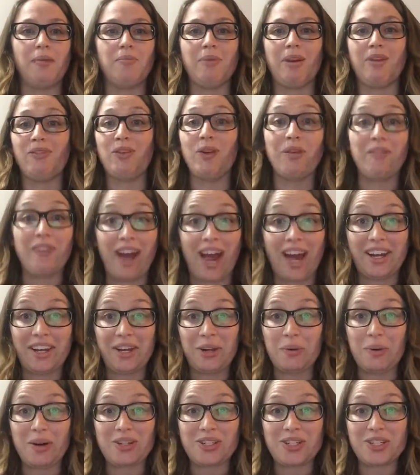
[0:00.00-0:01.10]
If you have any
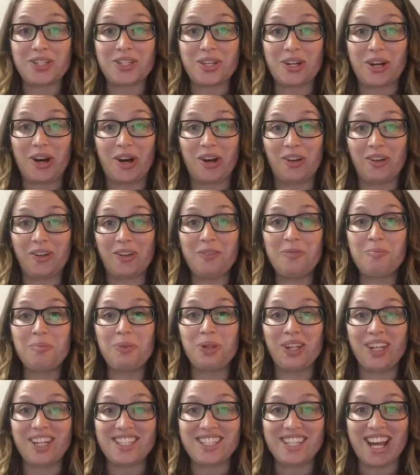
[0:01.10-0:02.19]
questions at all,
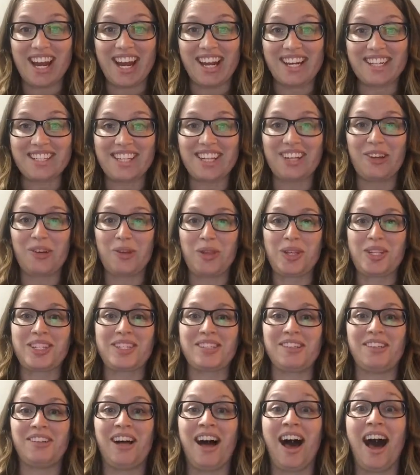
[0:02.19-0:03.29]
please ask. I know this is
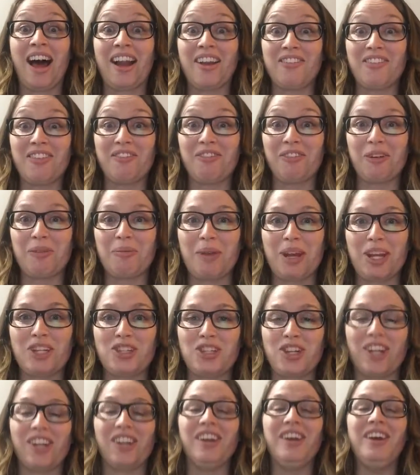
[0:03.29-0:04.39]
a lot of
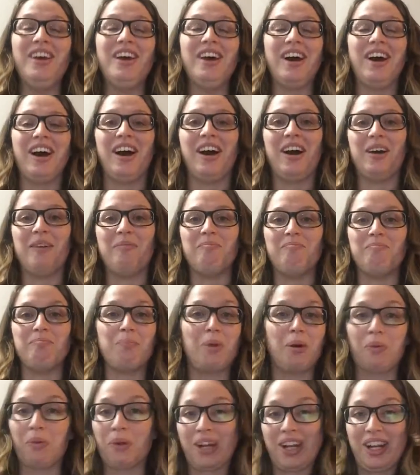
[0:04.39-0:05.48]
information,
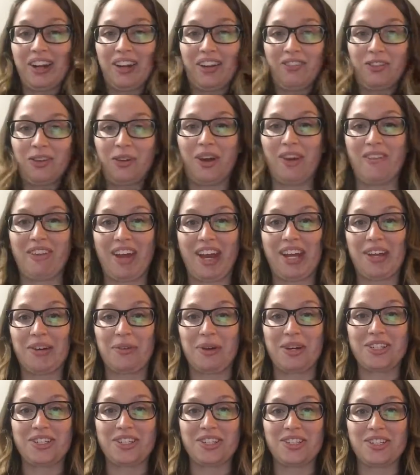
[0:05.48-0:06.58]
but we're here if you have any
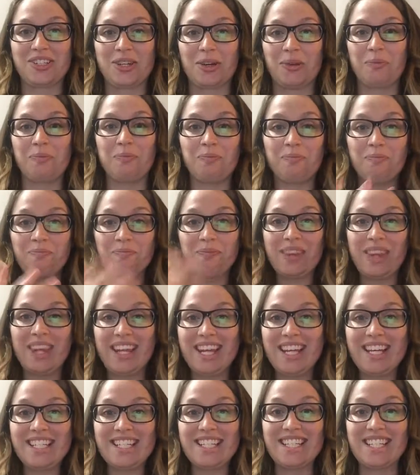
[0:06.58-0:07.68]
questions. So
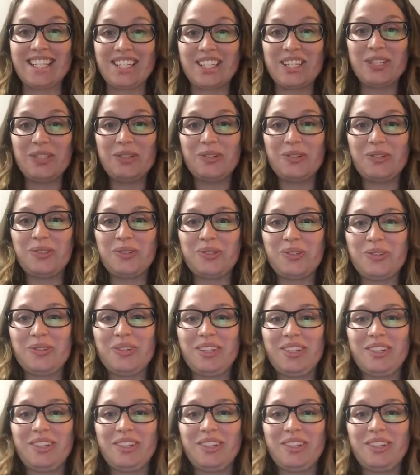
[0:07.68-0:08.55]
see you soon.